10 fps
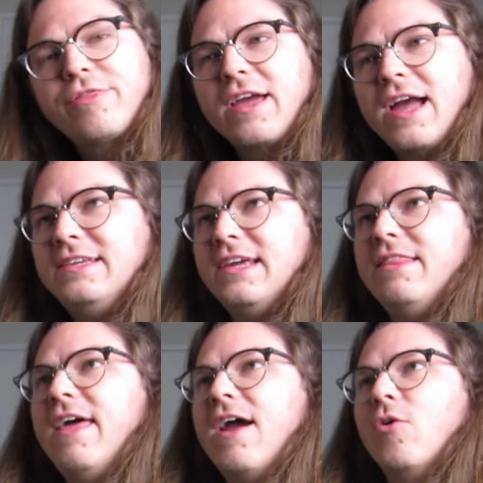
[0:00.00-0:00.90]
thing I
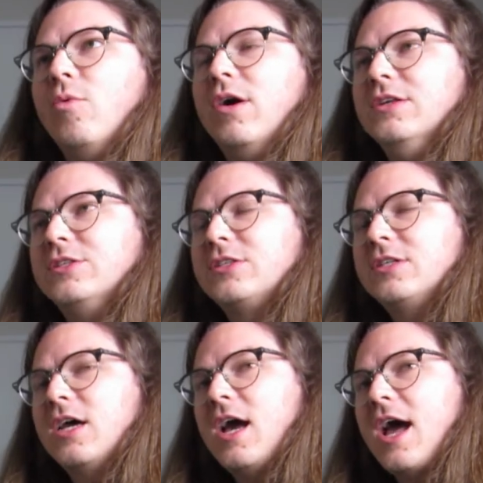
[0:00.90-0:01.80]
did there was
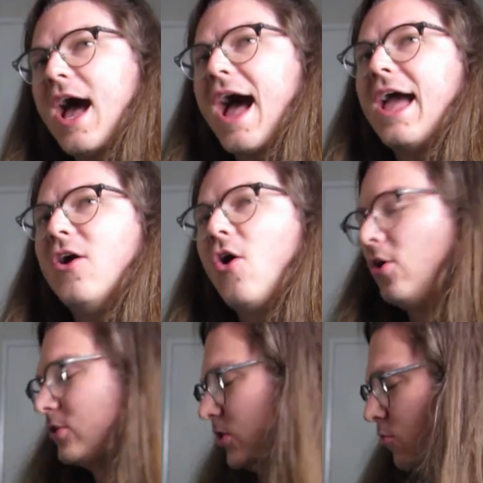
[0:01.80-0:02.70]
I
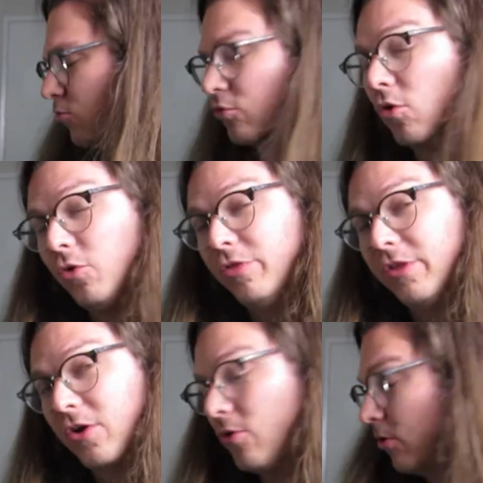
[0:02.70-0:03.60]
also rolled the
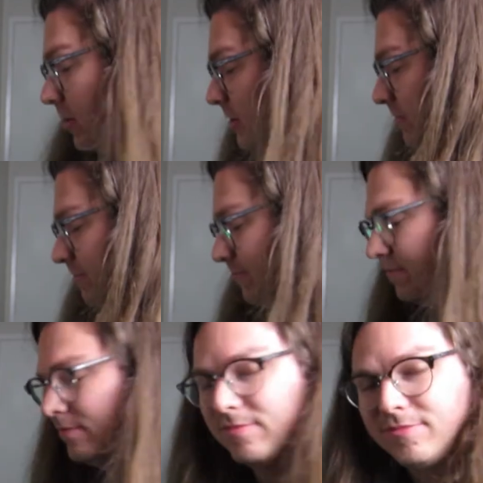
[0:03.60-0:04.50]
chords
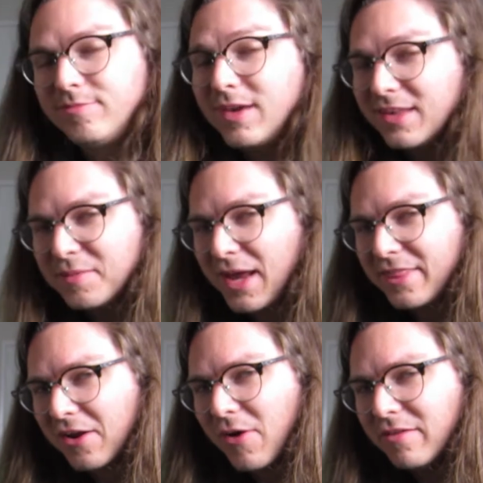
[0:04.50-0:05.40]
because I'm not
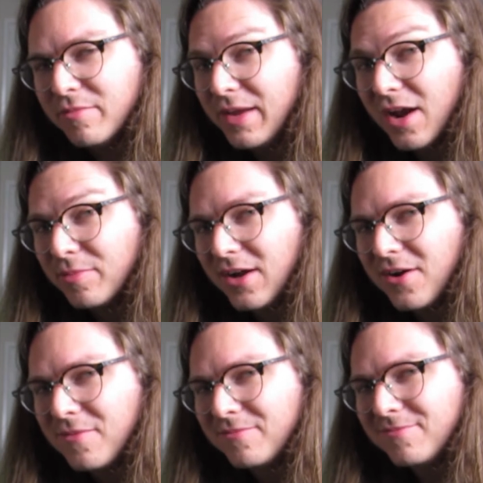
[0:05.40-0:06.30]
that great of a piano
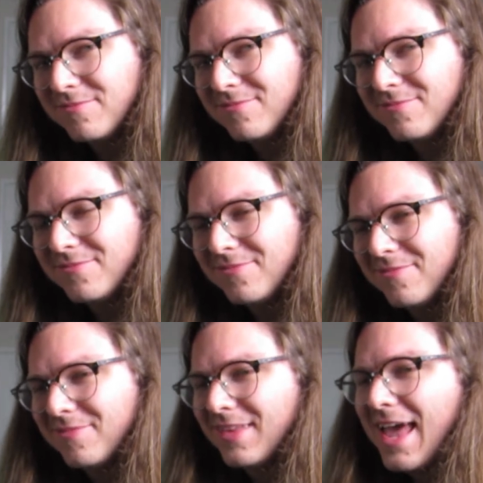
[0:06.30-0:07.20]
player.
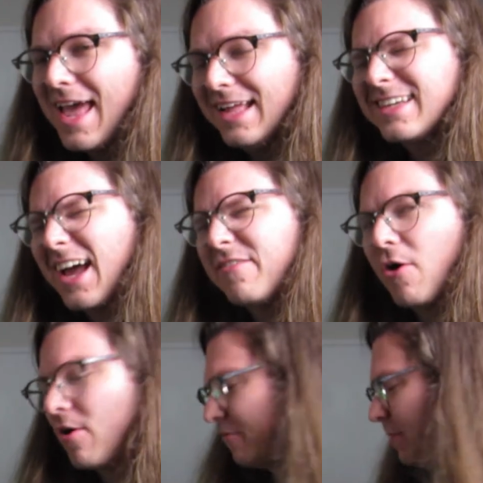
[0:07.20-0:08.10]
It's kind of
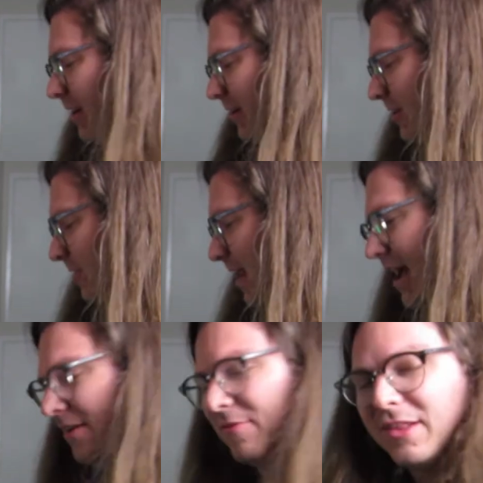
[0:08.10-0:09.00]
hard for me to do
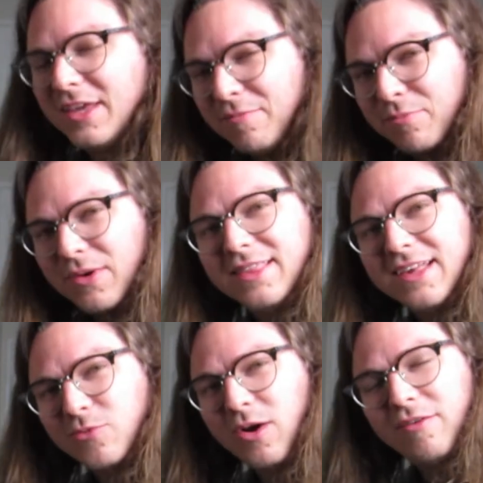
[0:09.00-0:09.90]
that, really bring
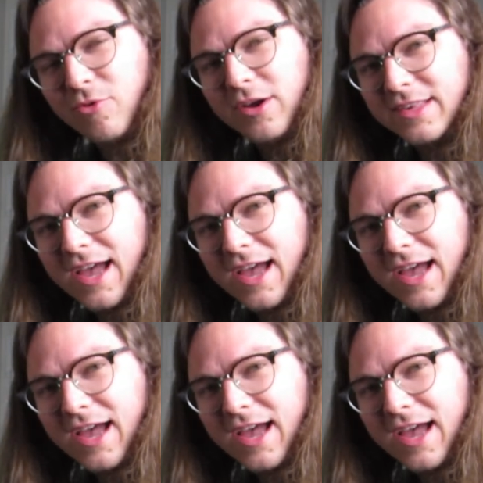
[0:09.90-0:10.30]
this one voice